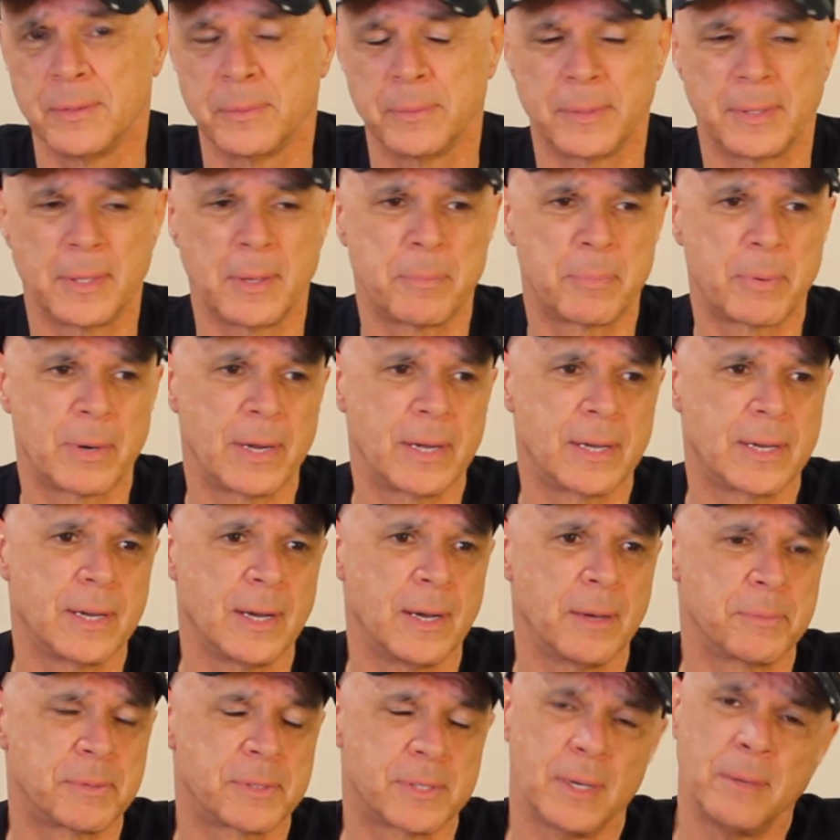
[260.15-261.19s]
when they break
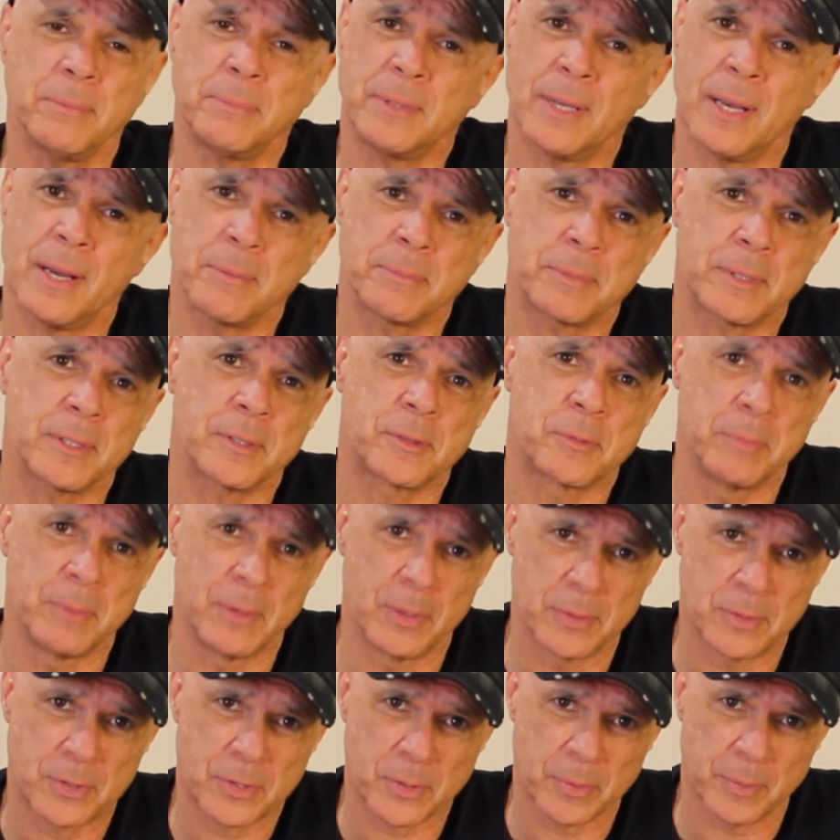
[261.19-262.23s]
up. Sometimes it's
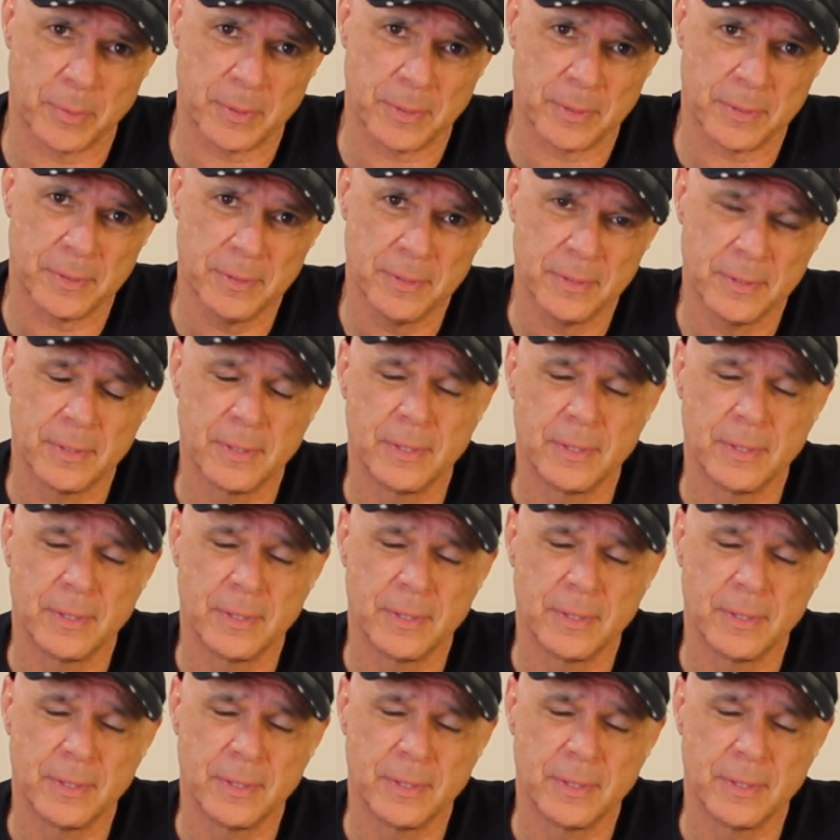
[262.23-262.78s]
mutual,